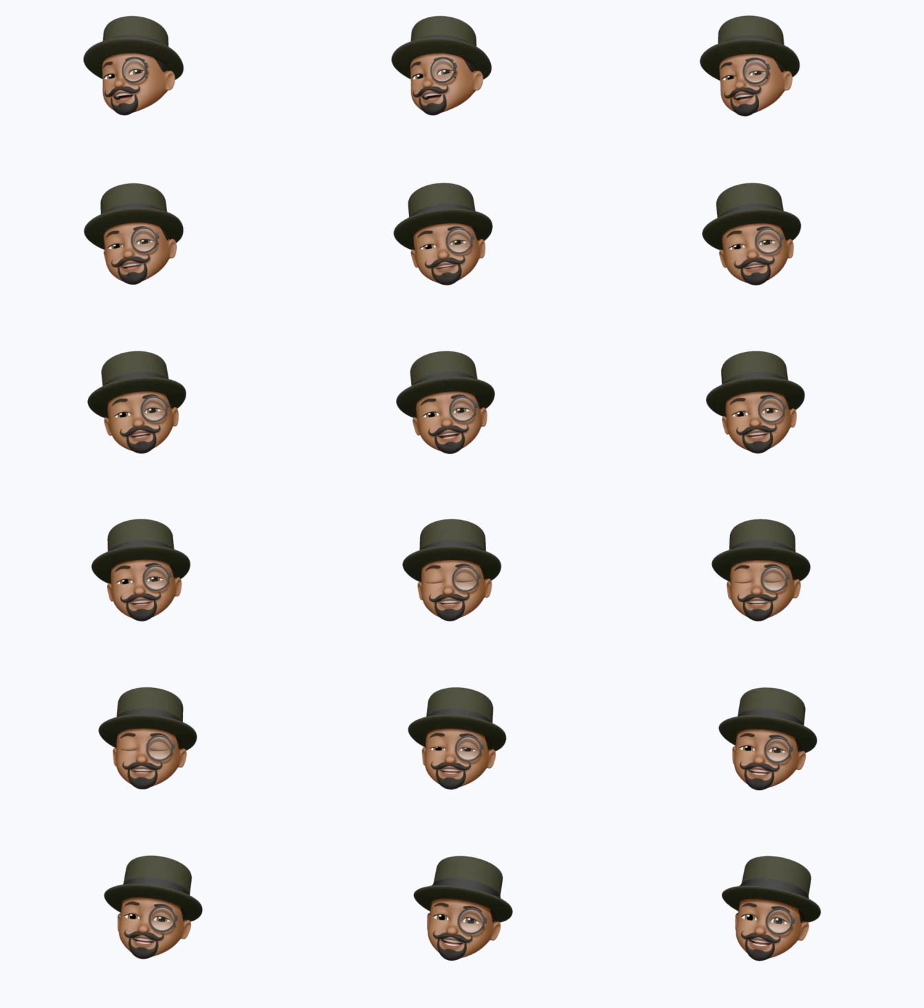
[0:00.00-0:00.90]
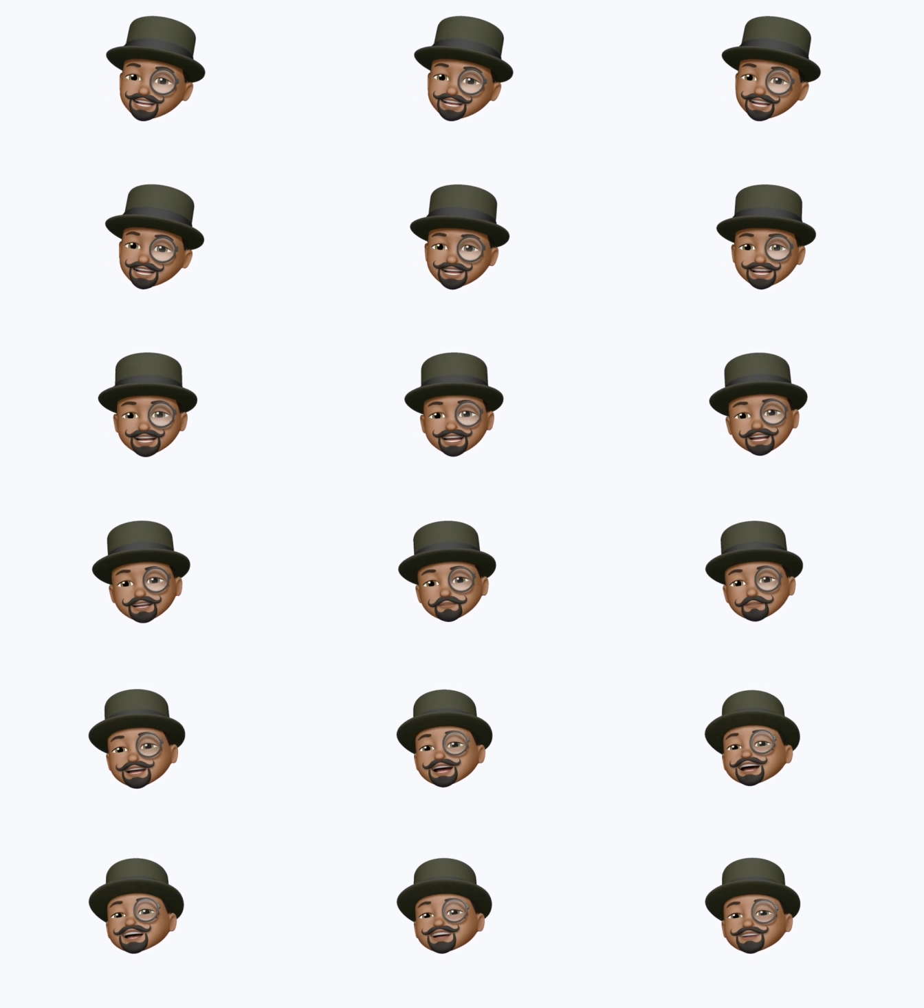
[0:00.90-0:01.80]
Crazy. But
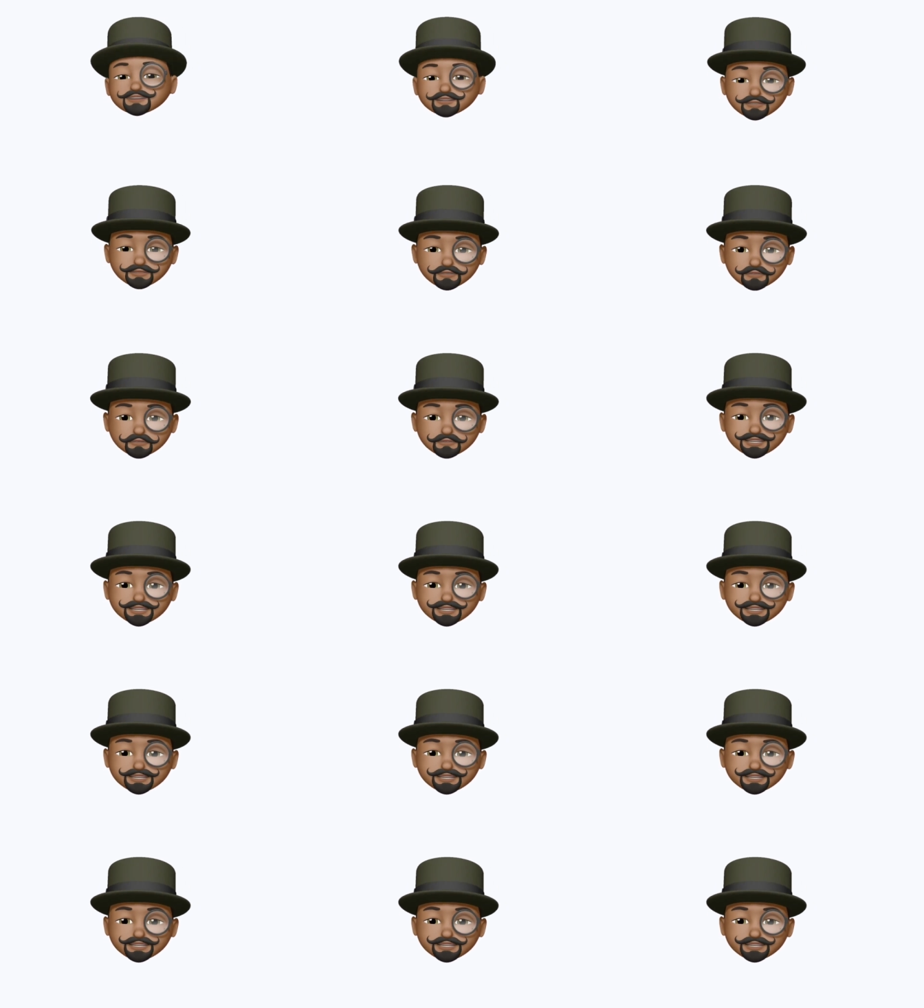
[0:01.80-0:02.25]
anywho,